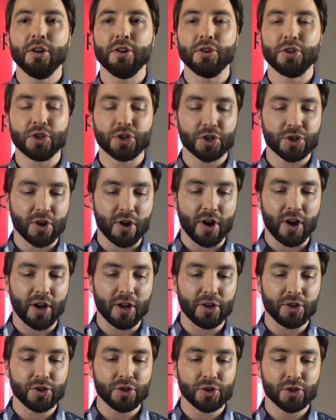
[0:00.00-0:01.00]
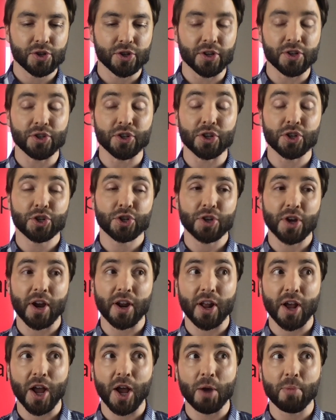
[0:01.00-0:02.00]
Deshaun should just shut
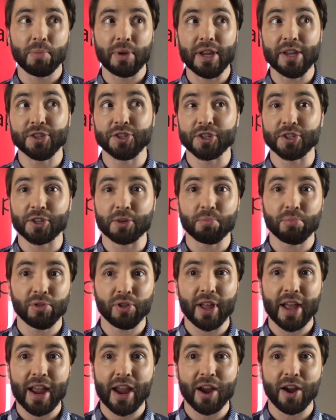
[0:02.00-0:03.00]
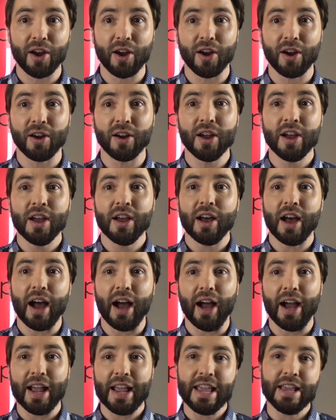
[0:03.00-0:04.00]
up. He's just a player.
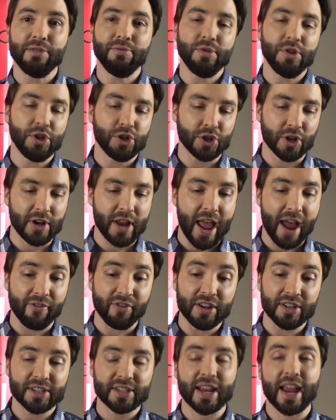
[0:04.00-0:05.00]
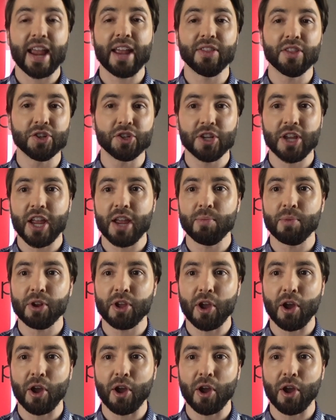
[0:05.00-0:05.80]
Uh, he shouldn't have any say in the GM and